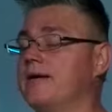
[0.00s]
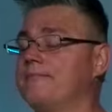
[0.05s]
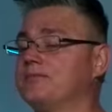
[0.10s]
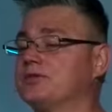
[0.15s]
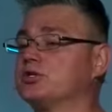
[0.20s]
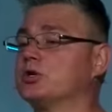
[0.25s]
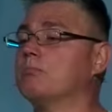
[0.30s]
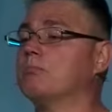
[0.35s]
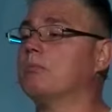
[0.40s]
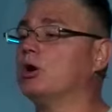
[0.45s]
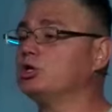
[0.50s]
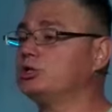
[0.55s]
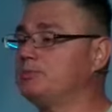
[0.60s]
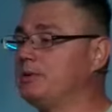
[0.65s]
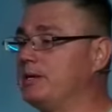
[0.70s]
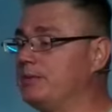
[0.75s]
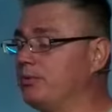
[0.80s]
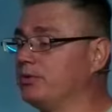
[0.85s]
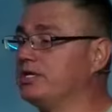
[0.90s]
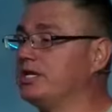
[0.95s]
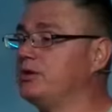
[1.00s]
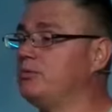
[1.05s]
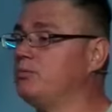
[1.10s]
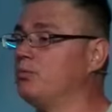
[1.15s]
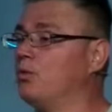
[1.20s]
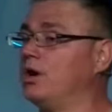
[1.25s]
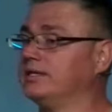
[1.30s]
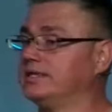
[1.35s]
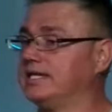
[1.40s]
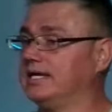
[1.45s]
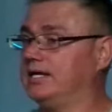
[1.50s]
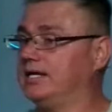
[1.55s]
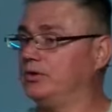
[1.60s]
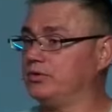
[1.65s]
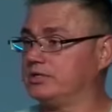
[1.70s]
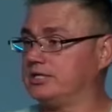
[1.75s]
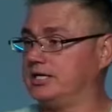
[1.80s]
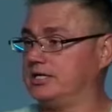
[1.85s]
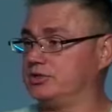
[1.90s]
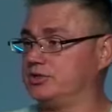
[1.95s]
so most people didn't want the hill
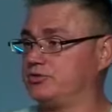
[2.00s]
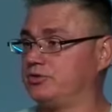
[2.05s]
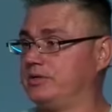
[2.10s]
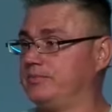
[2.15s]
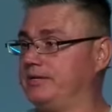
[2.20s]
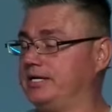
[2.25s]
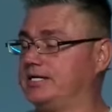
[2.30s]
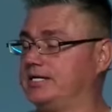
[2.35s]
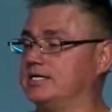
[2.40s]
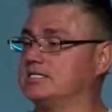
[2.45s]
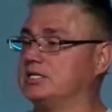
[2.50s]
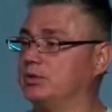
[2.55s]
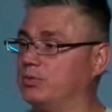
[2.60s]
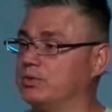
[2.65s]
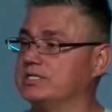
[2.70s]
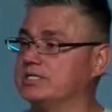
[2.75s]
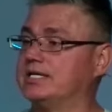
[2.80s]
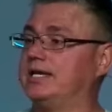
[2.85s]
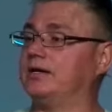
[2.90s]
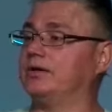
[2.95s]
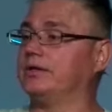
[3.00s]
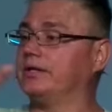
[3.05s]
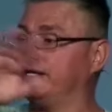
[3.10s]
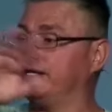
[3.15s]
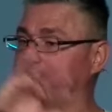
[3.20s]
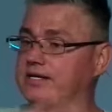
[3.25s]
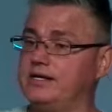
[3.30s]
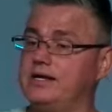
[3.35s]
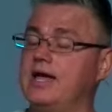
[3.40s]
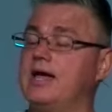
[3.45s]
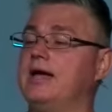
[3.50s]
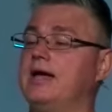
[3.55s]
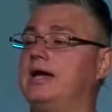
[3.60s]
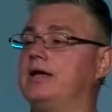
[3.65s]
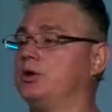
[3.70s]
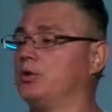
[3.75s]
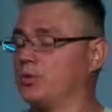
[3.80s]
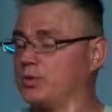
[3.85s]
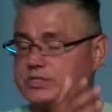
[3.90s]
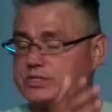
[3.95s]
country because it was hilly and
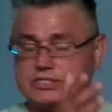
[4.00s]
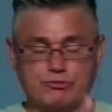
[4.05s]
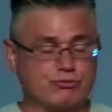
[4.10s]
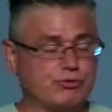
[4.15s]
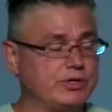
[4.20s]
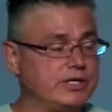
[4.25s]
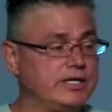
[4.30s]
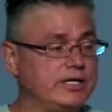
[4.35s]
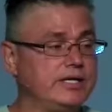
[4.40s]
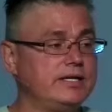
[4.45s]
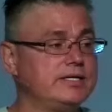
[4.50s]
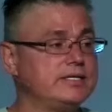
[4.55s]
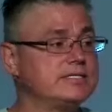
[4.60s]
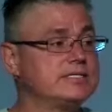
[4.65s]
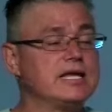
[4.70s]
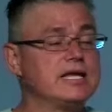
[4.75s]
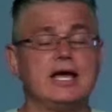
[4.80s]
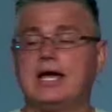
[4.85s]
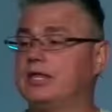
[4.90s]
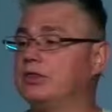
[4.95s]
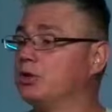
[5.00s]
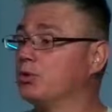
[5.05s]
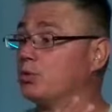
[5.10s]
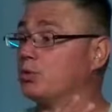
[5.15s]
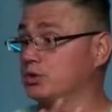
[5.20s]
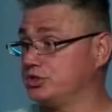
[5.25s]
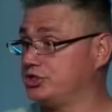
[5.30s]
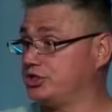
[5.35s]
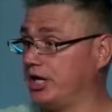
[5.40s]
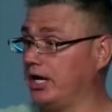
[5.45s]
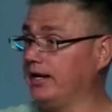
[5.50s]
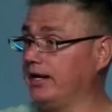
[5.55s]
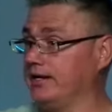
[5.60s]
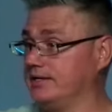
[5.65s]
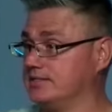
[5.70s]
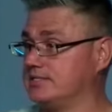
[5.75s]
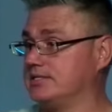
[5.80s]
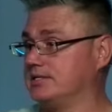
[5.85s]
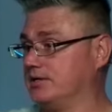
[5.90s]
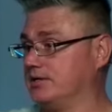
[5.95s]
there were trees and there were
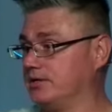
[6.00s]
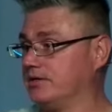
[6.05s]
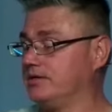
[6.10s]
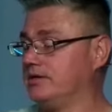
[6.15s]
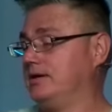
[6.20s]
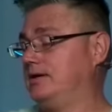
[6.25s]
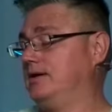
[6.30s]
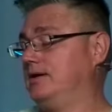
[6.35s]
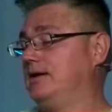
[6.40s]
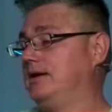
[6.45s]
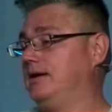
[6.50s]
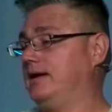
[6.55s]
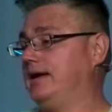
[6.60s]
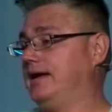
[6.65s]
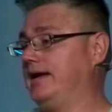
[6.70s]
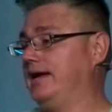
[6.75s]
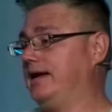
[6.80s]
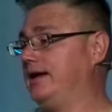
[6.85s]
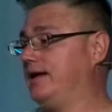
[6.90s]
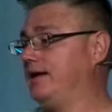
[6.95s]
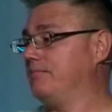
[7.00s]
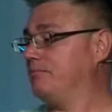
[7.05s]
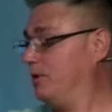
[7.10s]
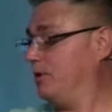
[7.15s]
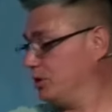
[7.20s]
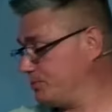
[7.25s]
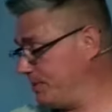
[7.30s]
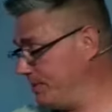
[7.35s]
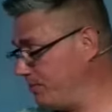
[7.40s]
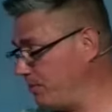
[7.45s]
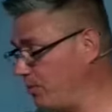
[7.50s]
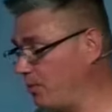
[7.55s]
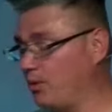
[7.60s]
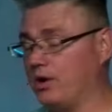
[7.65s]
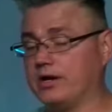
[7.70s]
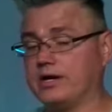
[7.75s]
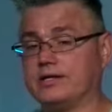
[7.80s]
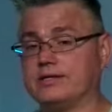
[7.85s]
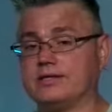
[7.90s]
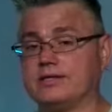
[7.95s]
giants there. And most people
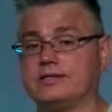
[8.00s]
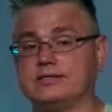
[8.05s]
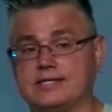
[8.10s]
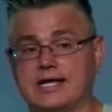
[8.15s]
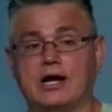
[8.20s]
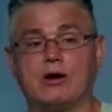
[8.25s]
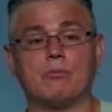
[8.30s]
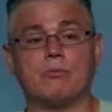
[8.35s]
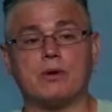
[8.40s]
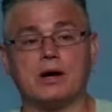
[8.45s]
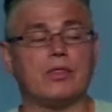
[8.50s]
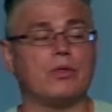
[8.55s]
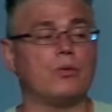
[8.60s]
wanted down by the